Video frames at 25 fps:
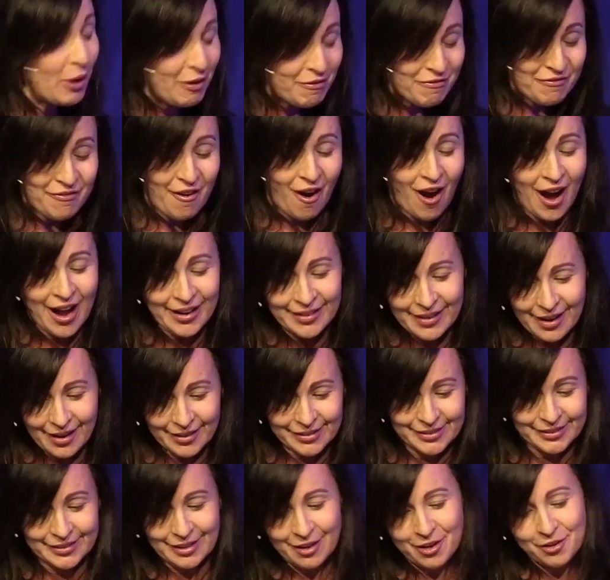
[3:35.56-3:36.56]
find
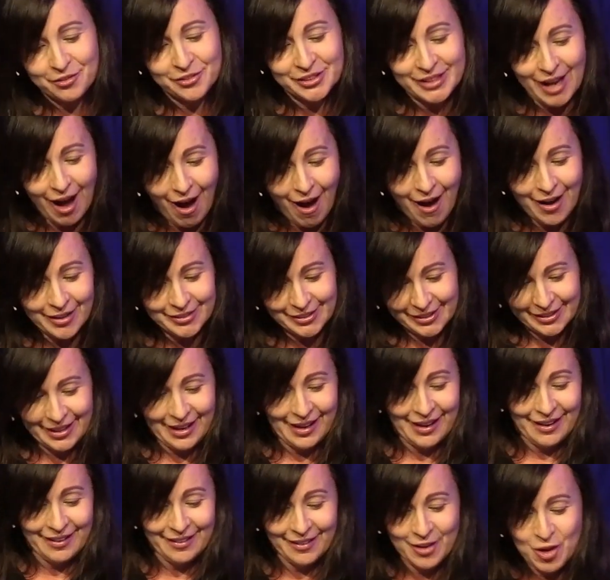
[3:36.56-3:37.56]
ourselves
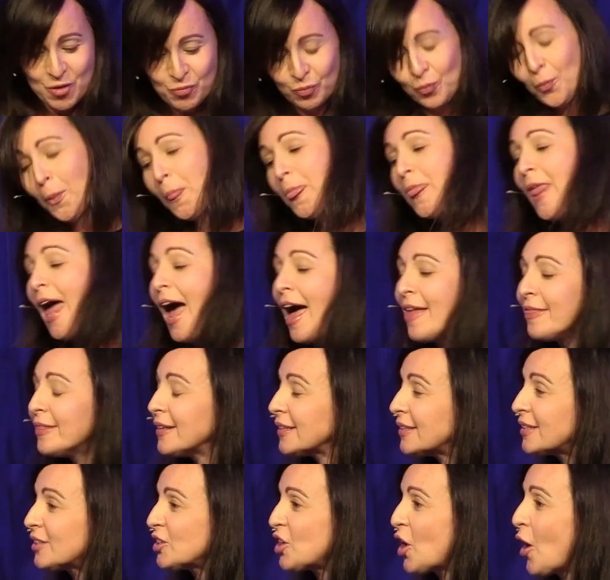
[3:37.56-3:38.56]
asking at
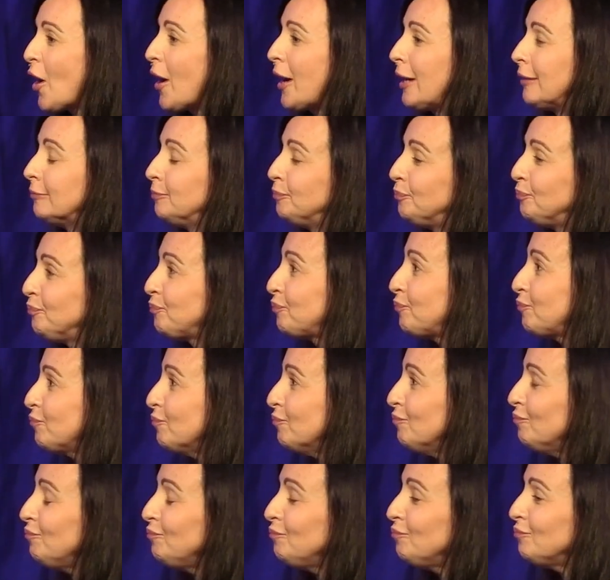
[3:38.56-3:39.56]
this time.
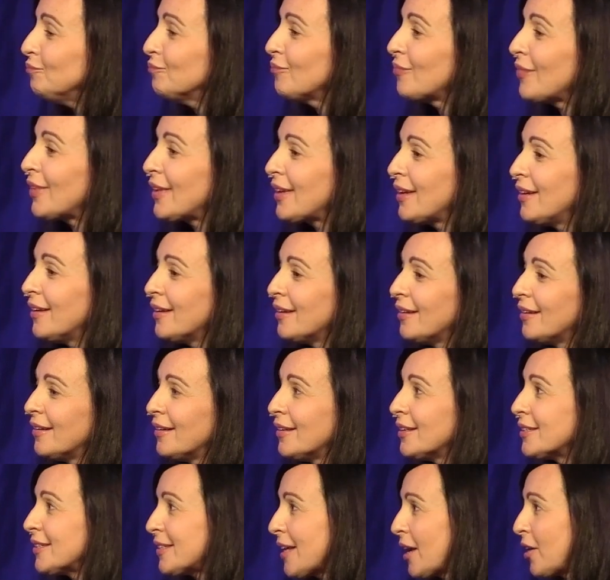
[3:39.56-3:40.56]

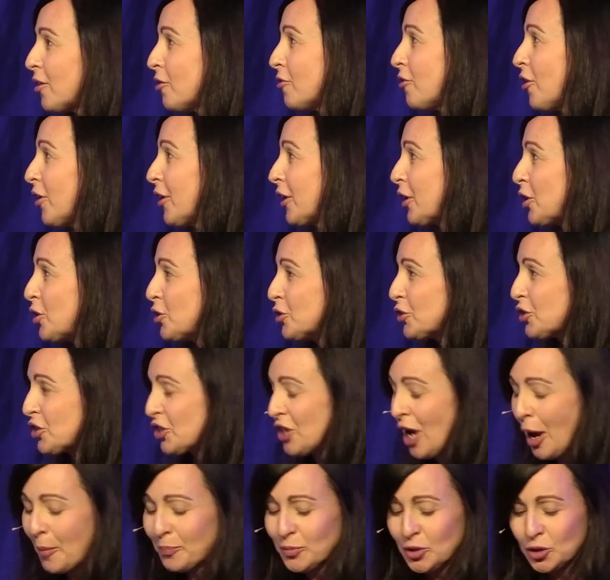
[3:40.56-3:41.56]
2 Chronicles
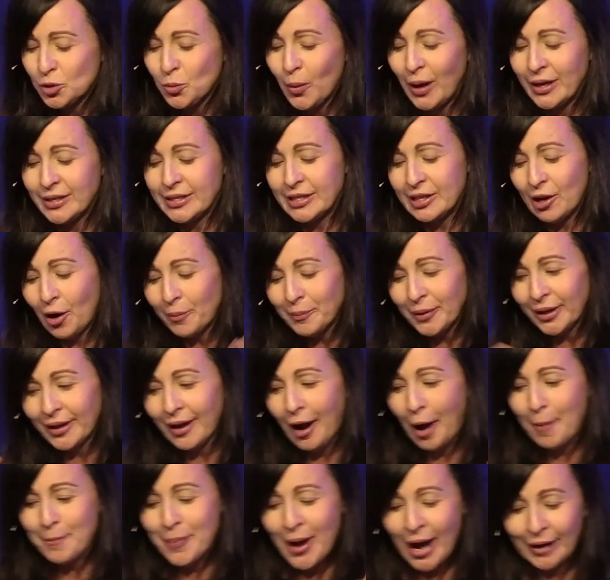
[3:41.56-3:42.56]
chapter 20, I'm going
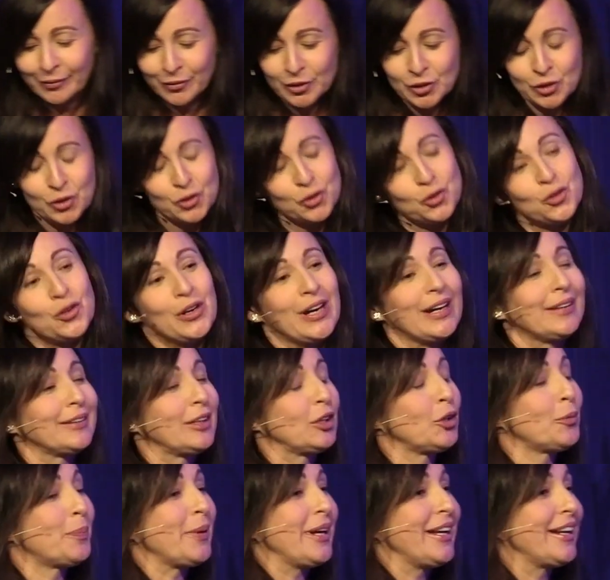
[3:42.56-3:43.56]
to unpack the story a
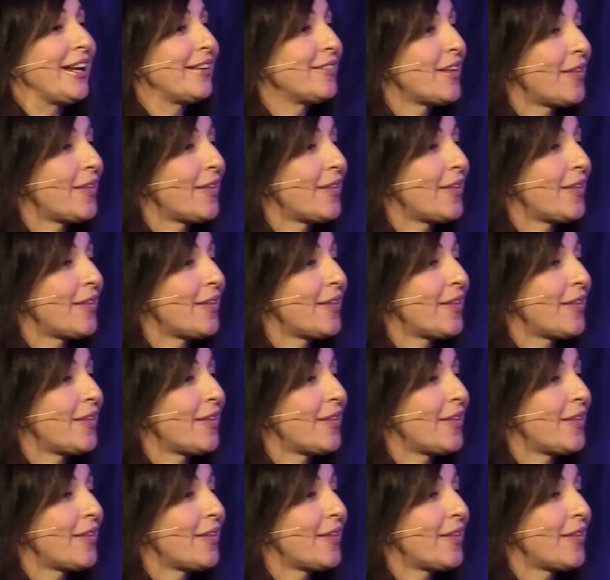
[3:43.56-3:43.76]
little bit, and